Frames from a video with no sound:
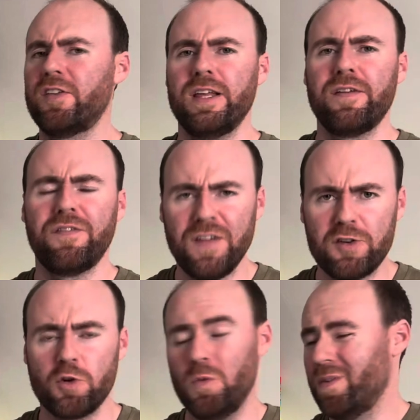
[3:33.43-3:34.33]
the
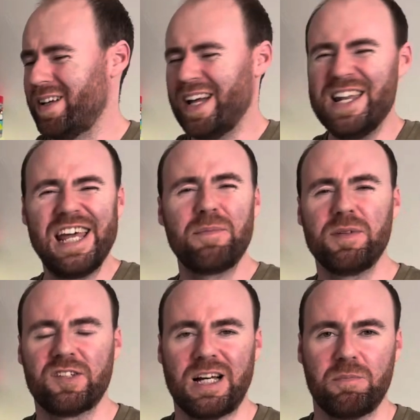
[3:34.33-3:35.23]
official Enigma
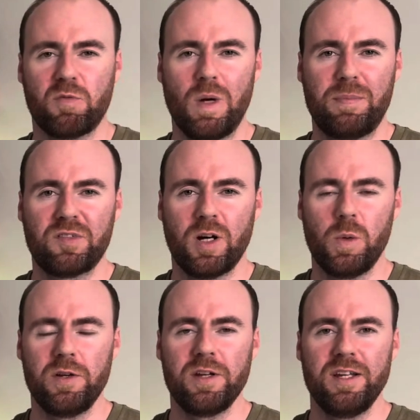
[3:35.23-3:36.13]
Supps website where
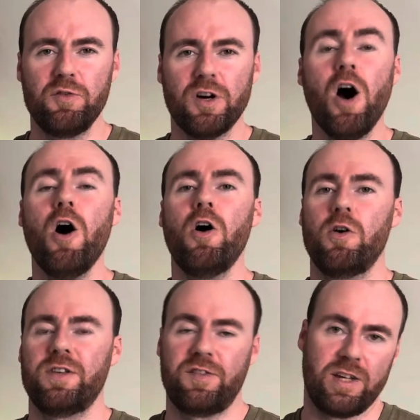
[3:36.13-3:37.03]
you can use our
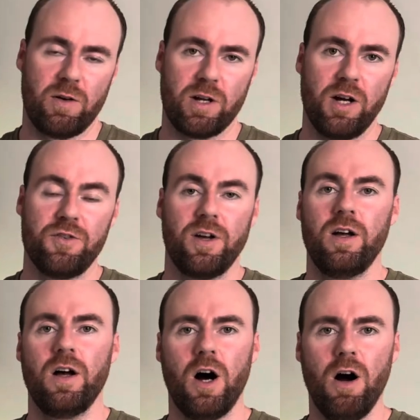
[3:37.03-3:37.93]
discount code
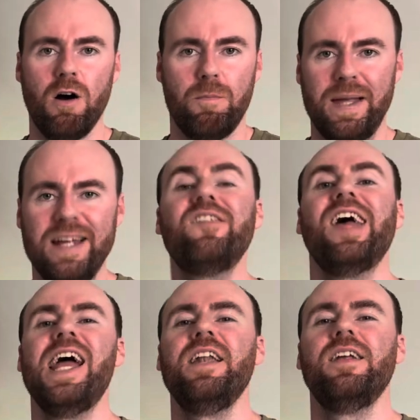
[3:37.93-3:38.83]

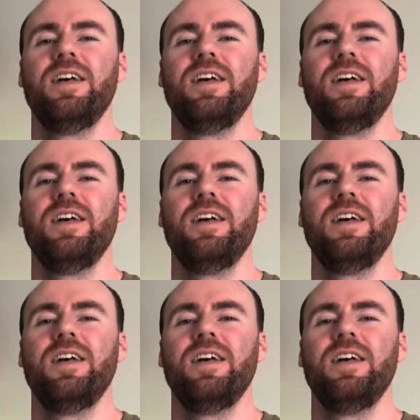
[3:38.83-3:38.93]
RB10.